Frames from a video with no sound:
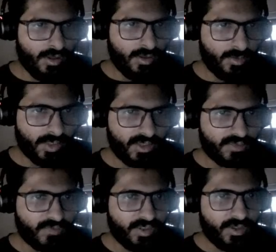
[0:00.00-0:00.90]
But
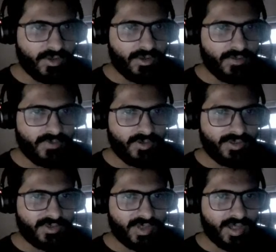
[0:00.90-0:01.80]
we
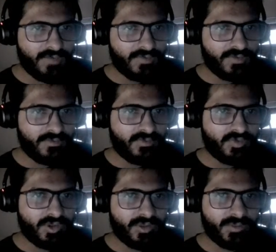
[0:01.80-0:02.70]
also have one
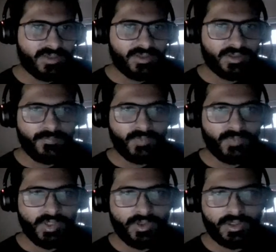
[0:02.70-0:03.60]
sort method
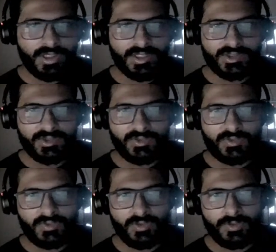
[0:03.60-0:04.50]
in our collections,
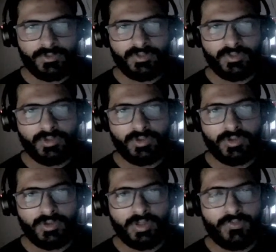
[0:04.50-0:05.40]
you know. So
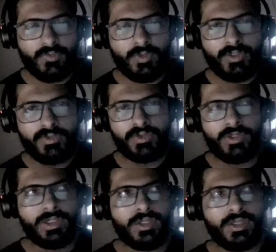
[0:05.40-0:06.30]
if you want to sort
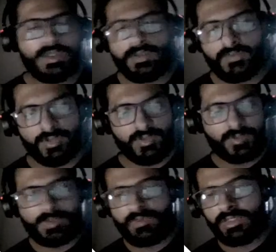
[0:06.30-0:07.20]
an array, for example,
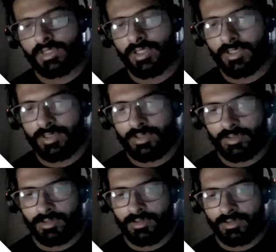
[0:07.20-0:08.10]
we create a
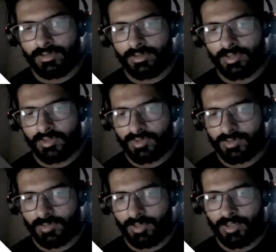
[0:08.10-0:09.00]
list,
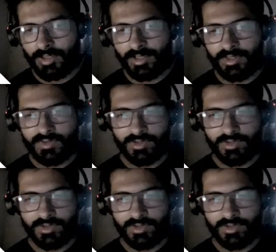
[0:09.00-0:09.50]
maybe array list.